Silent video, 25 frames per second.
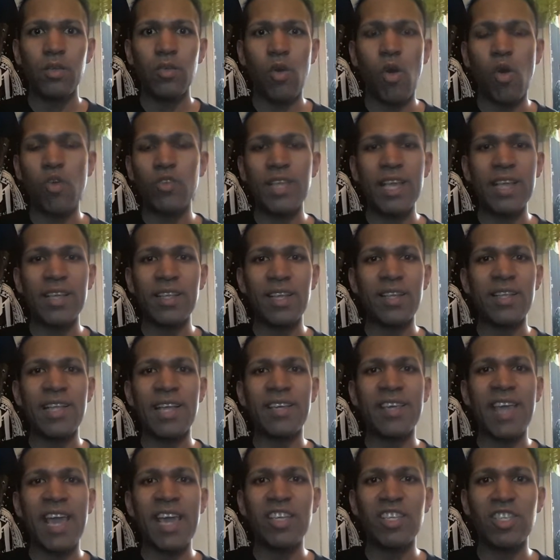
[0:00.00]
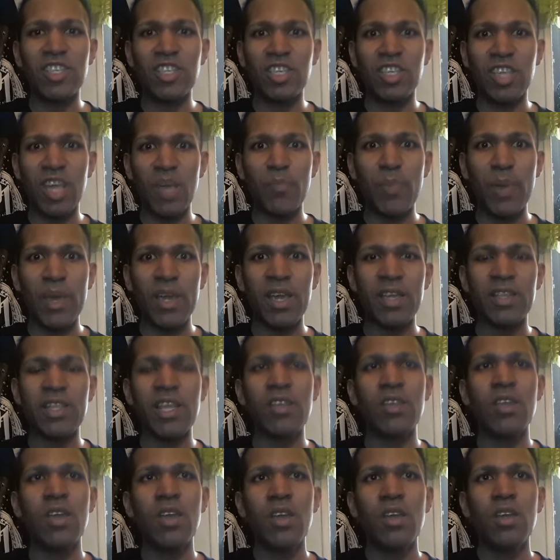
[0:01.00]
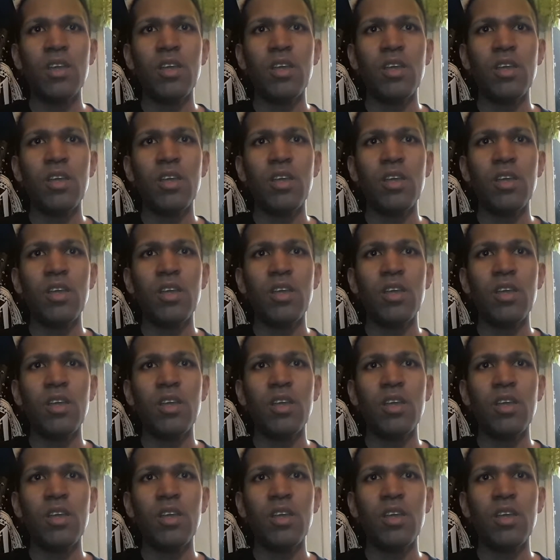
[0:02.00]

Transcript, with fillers: all that and that gay skipping and then